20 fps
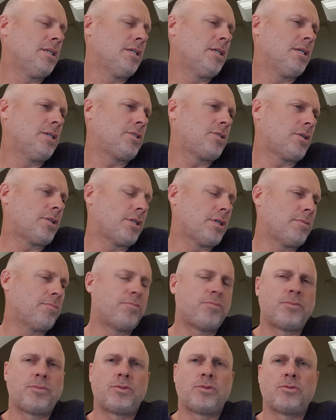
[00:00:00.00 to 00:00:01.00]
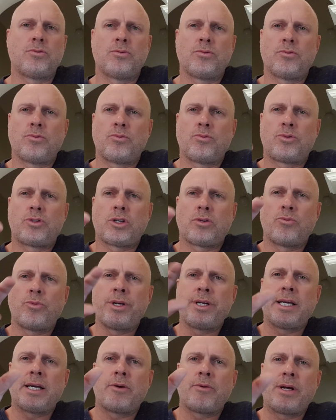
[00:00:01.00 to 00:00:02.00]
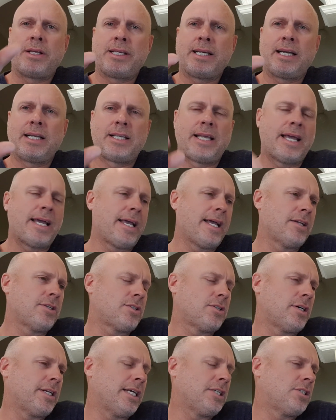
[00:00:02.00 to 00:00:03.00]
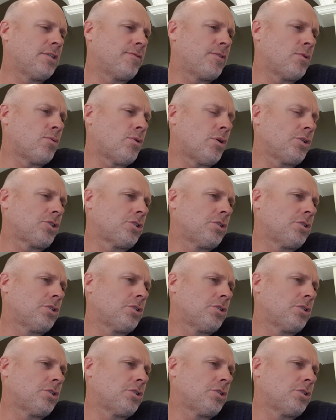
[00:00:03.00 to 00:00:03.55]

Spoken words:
It's got the readout around the outside edge of the watch,